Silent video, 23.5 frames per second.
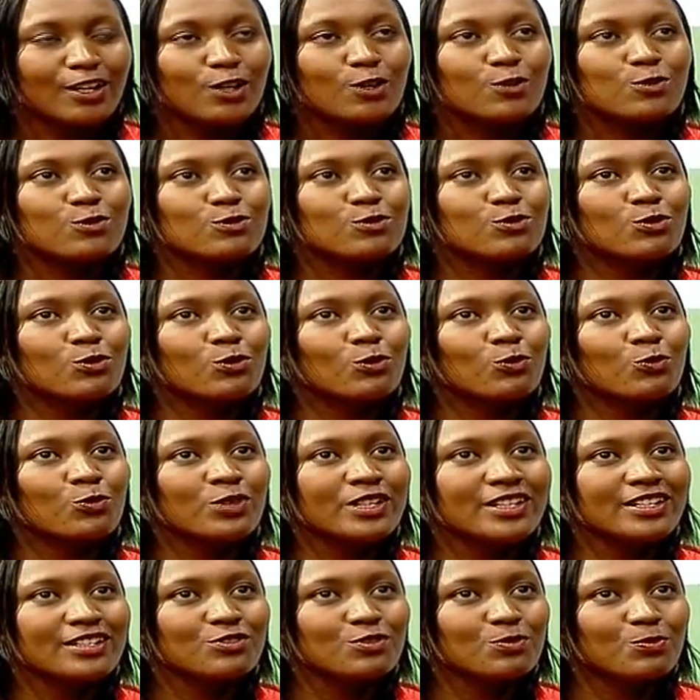so we
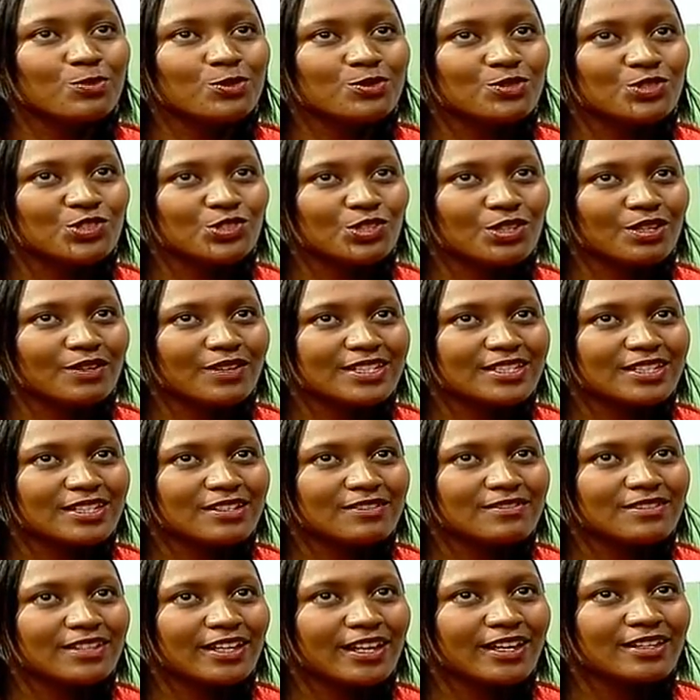need to position
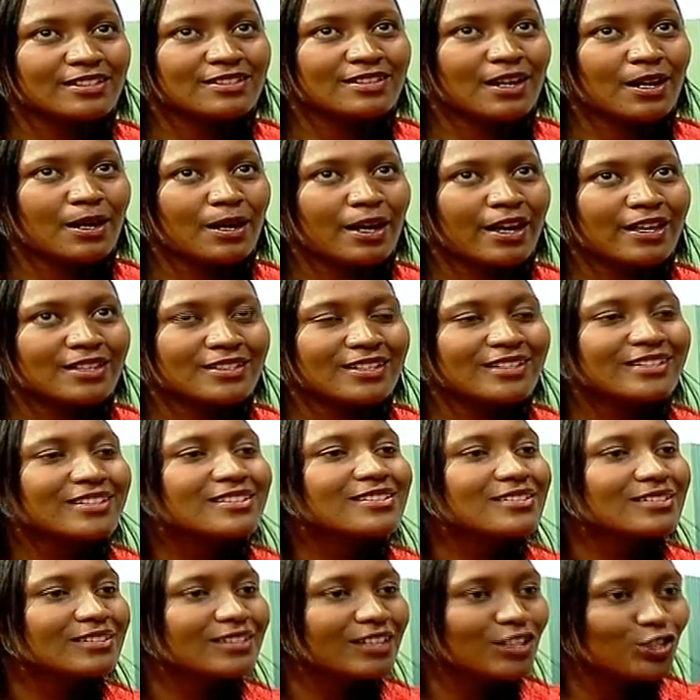ourselves as a
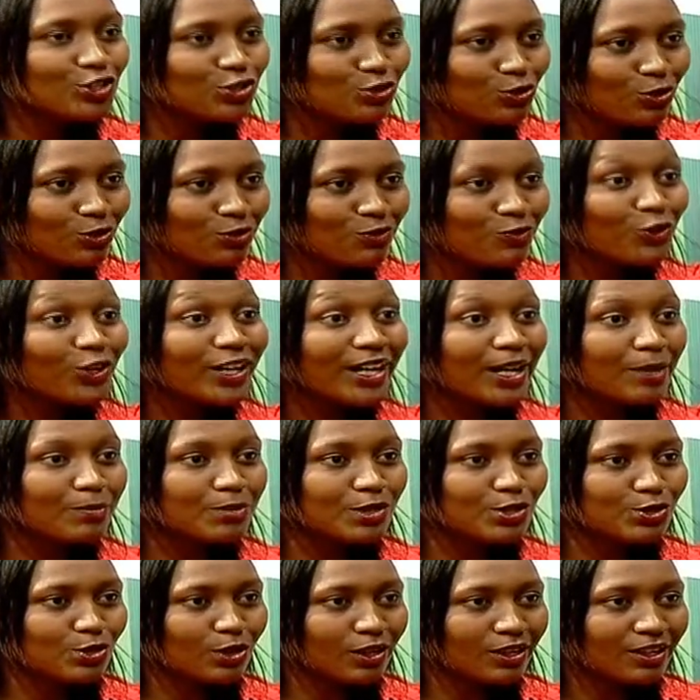destination for
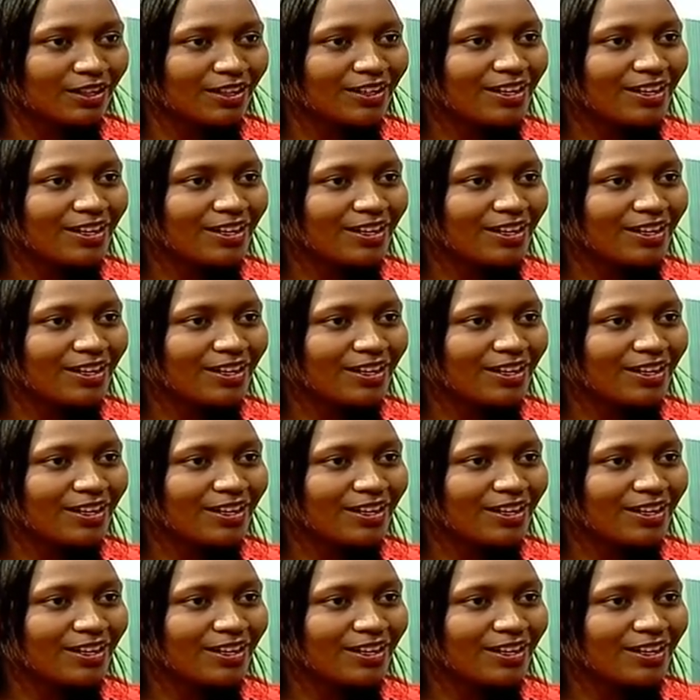capital.